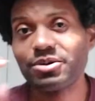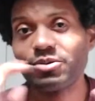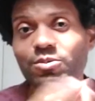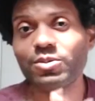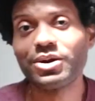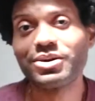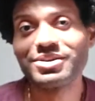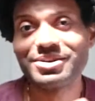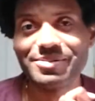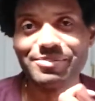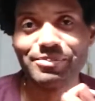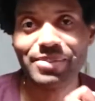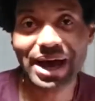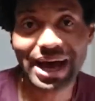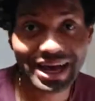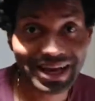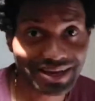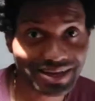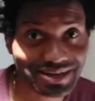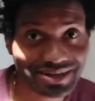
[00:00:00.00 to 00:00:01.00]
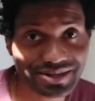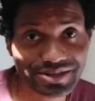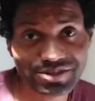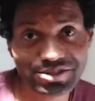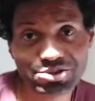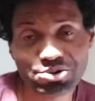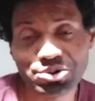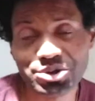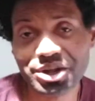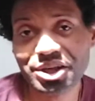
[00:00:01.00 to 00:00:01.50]
Welcome back
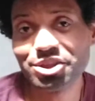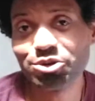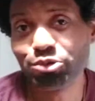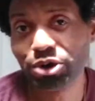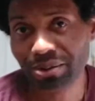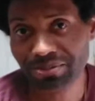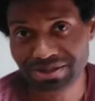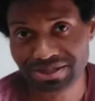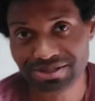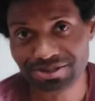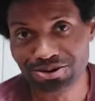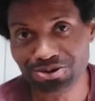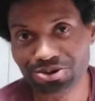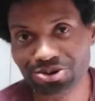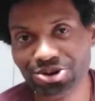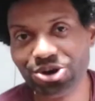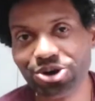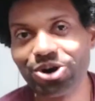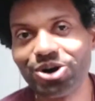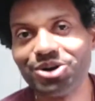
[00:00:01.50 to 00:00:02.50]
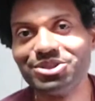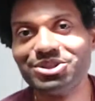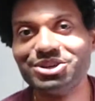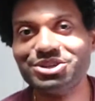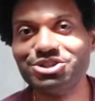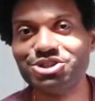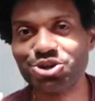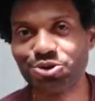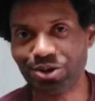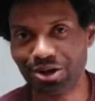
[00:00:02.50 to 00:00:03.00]
to another webisode on
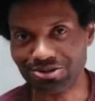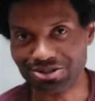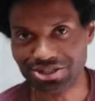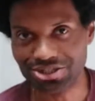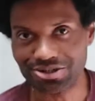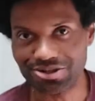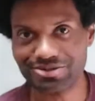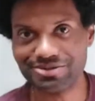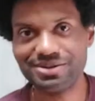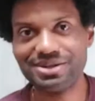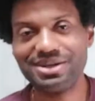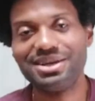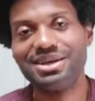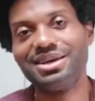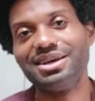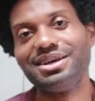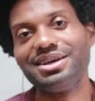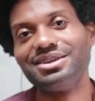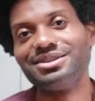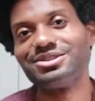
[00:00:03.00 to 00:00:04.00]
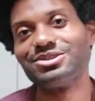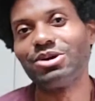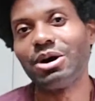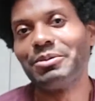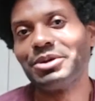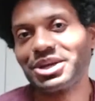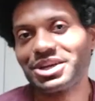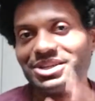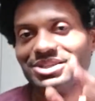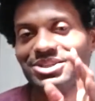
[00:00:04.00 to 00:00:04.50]
The Joel Show. So I'm
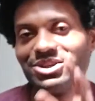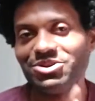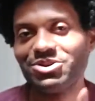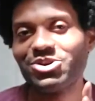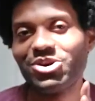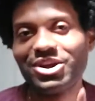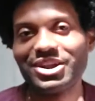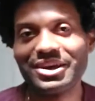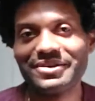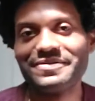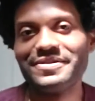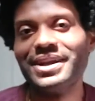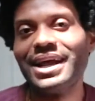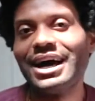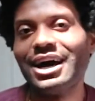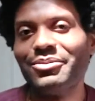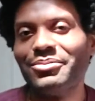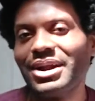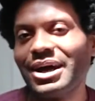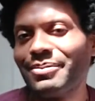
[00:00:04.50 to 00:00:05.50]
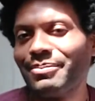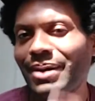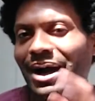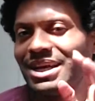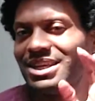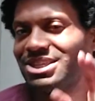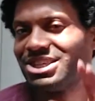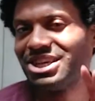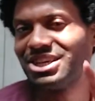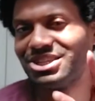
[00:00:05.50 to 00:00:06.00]
going to continue calling that for now, but I
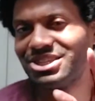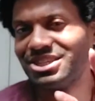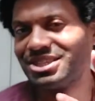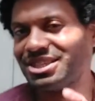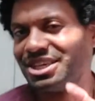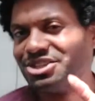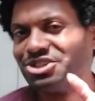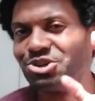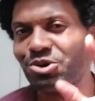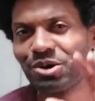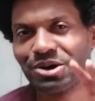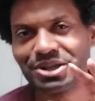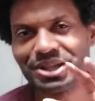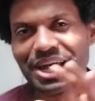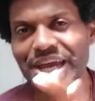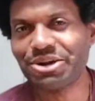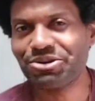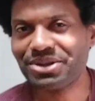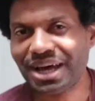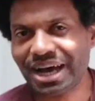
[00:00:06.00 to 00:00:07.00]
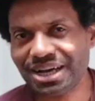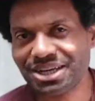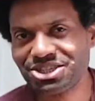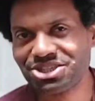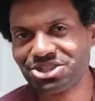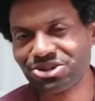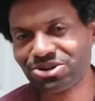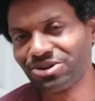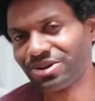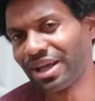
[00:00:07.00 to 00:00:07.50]
might change it to say Joel 809
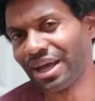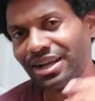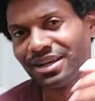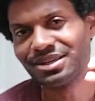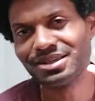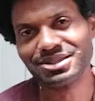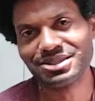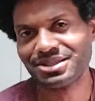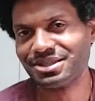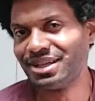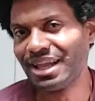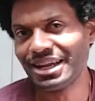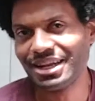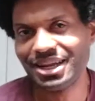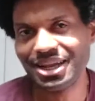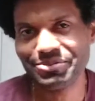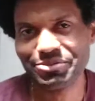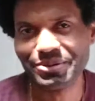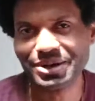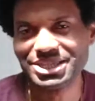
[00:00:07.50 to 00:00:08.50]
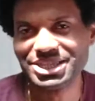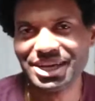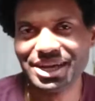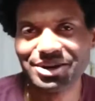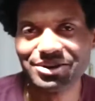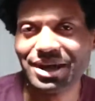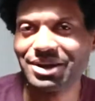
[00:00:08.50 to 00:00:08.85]
Show, like just like name my channel.